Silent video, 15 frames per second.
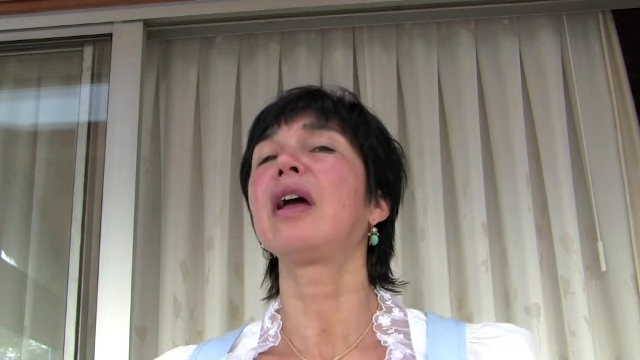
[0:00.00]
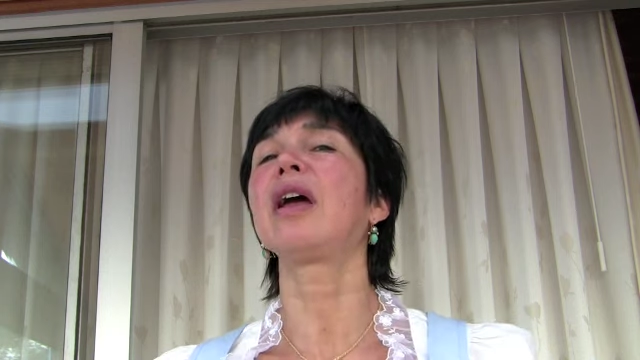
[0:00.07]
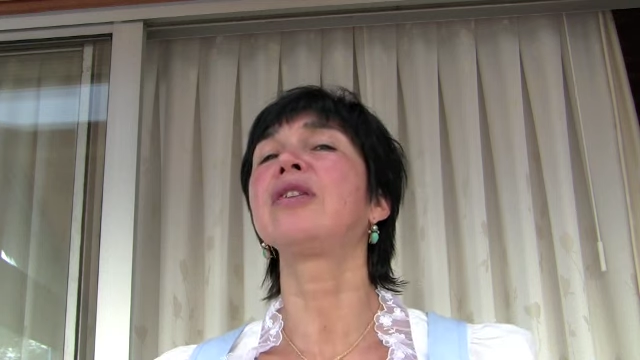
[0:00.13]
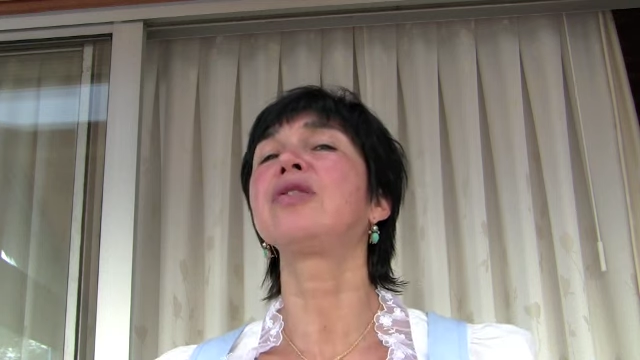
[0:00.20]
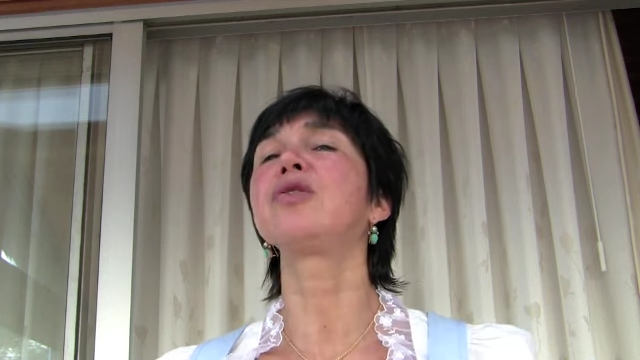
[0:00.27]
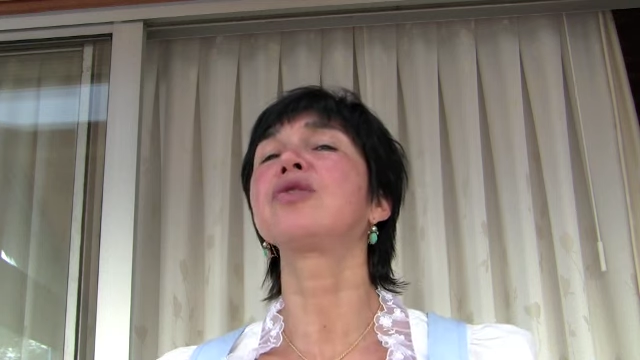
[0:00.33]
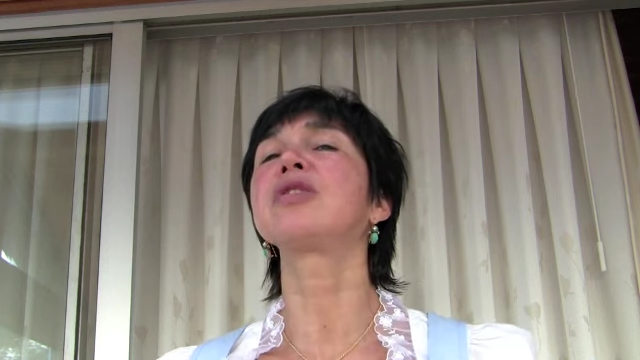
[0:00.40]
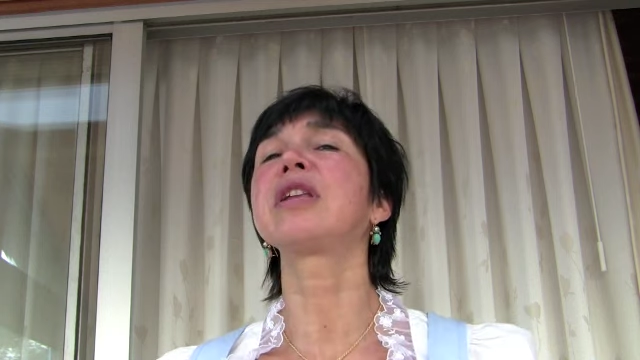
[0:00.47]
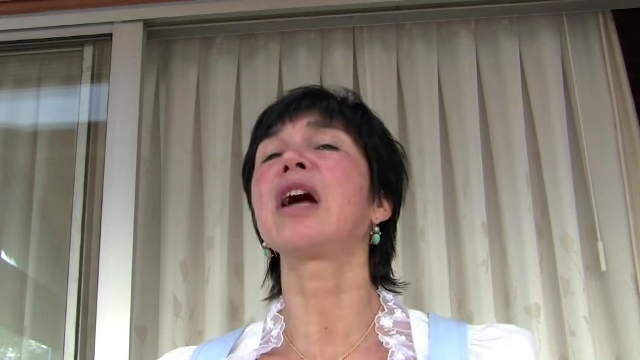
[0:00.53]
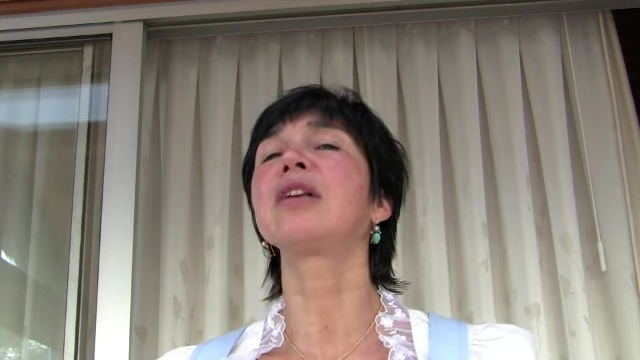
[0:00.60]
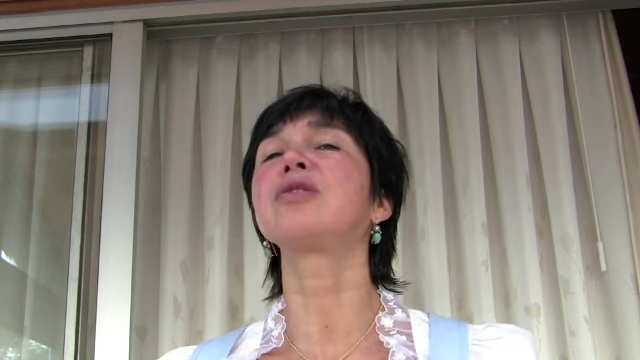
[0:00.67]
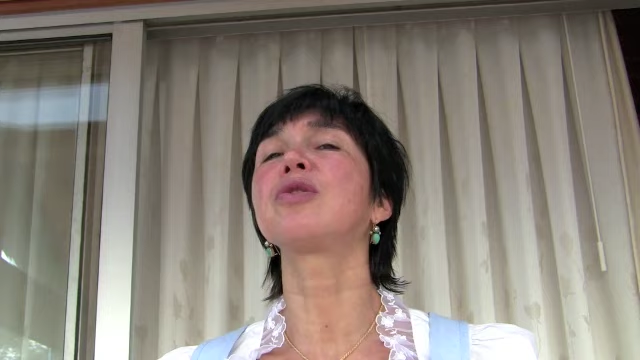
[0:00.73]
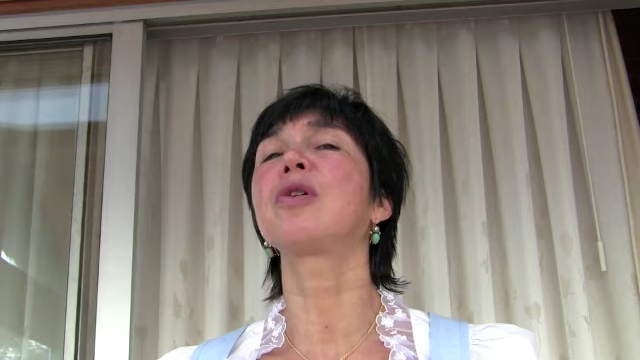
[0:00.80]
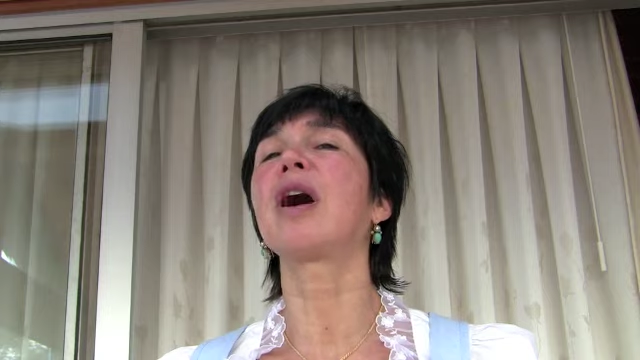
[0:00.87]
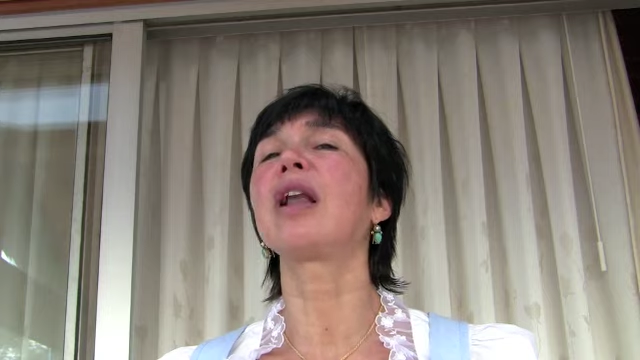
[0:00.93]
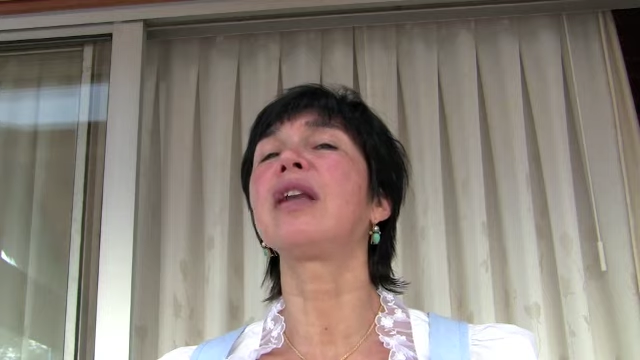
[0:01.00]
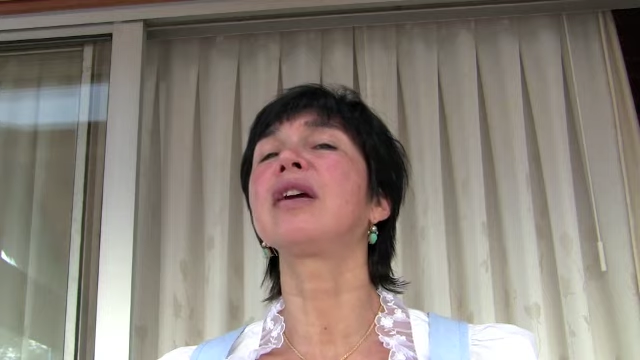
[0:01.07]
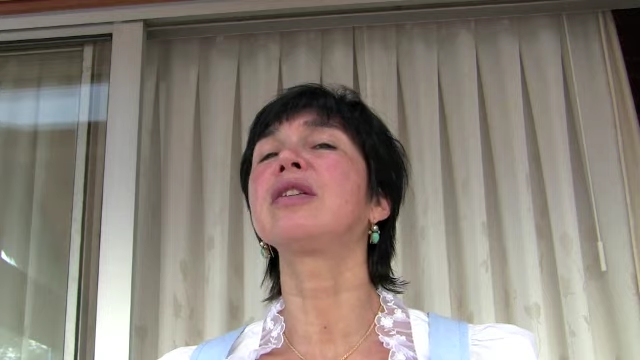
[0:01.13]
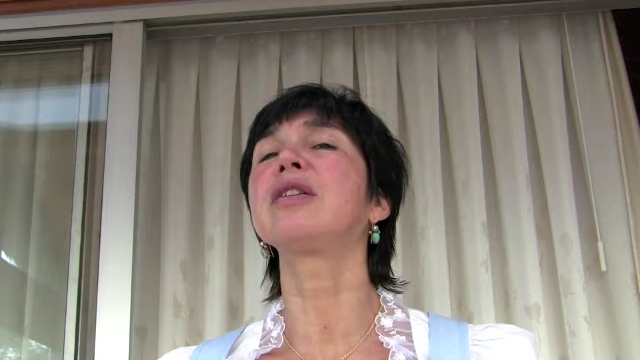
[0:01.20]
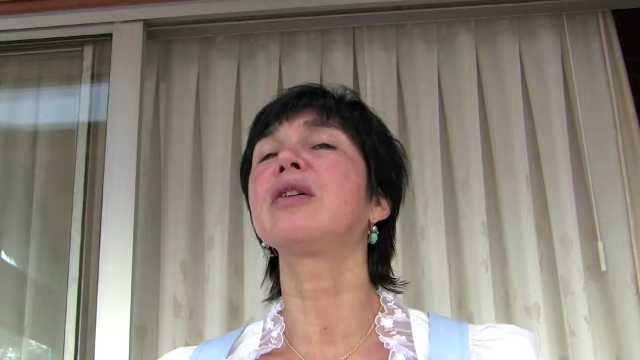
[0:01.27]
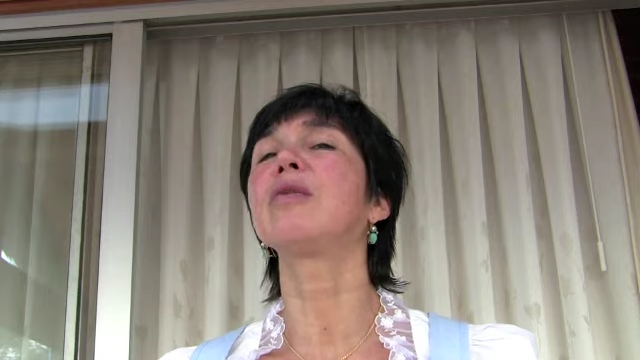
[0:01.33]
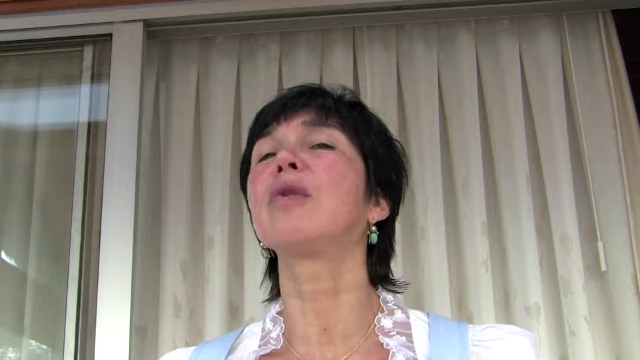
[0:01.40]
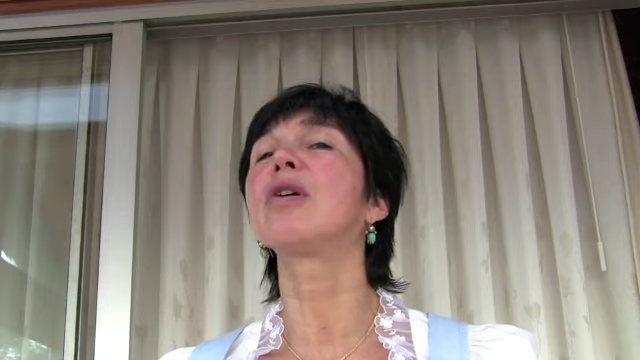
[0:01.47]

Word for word: and you start to collect the